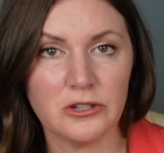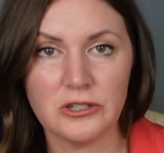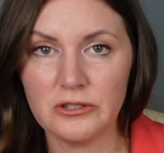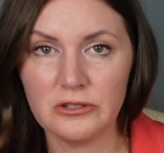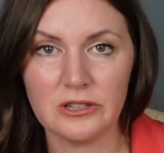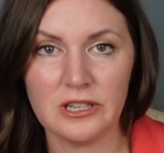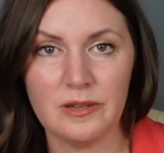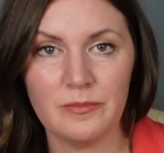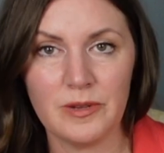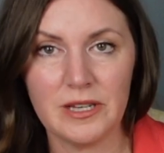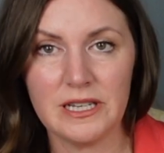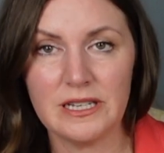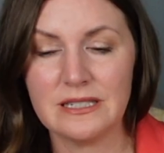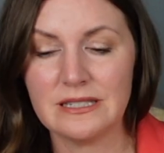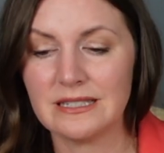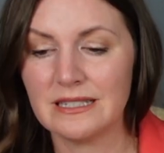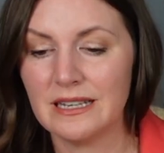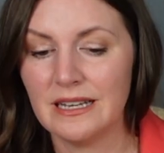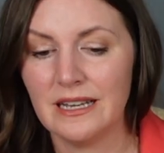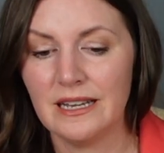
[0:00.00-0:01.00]
Nuuly
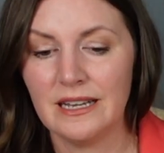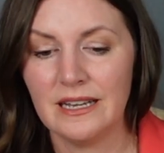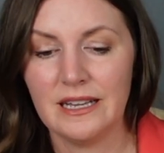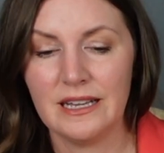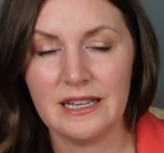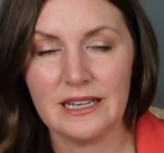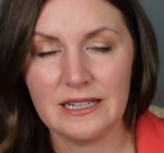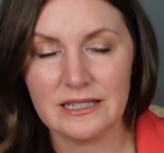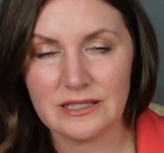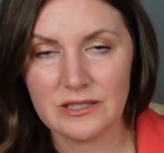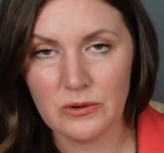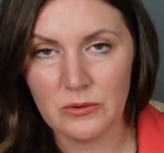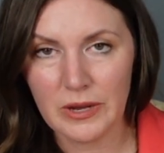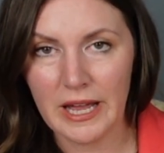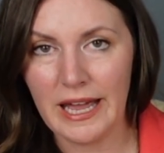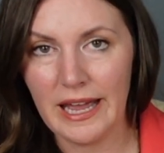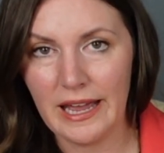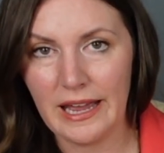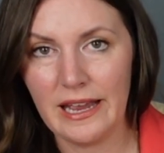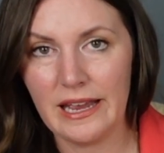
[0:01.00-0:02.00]
piece, it's
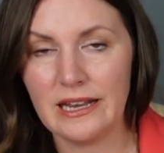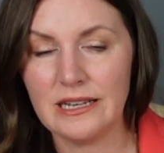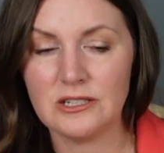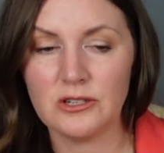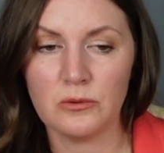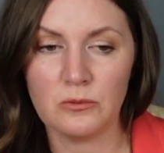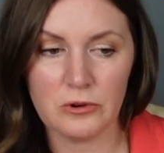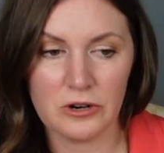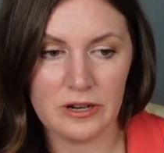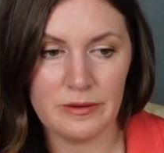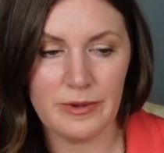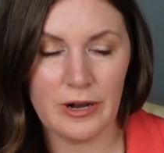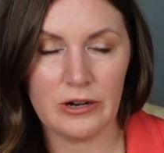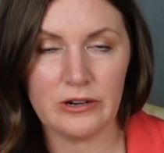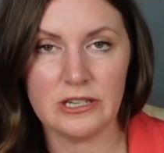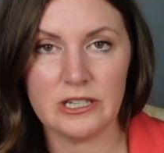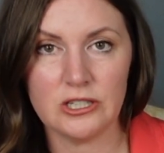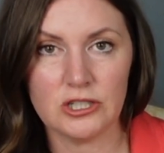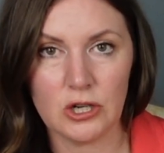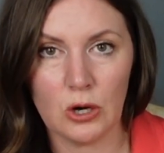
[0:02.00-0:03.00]
okay. Don't worry
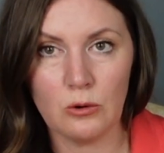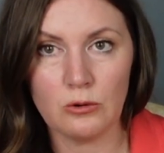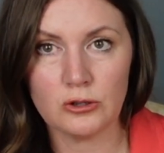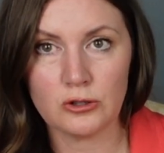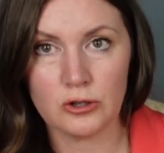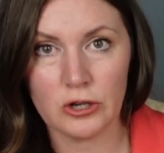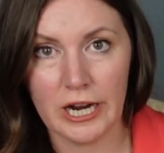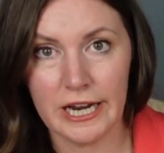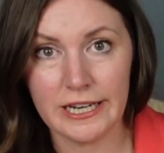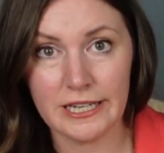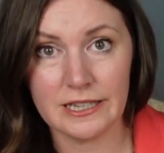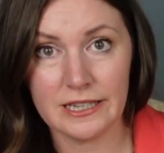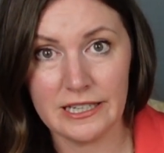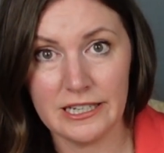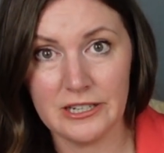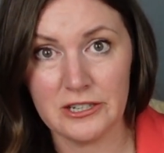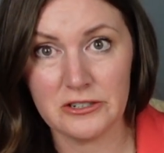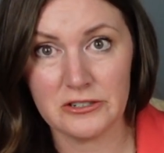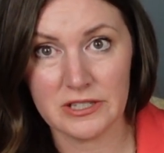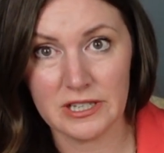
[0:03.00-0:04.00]
about it. Don't try to
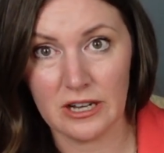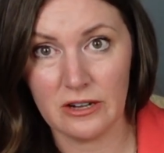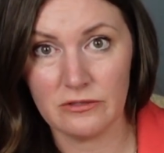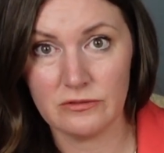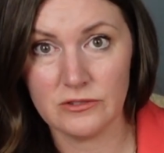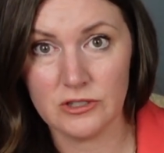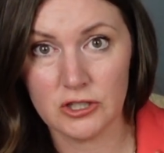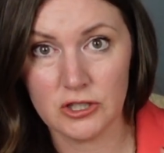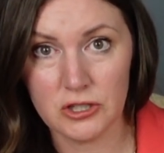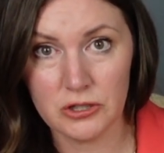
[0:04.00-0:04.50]
clean it yourself.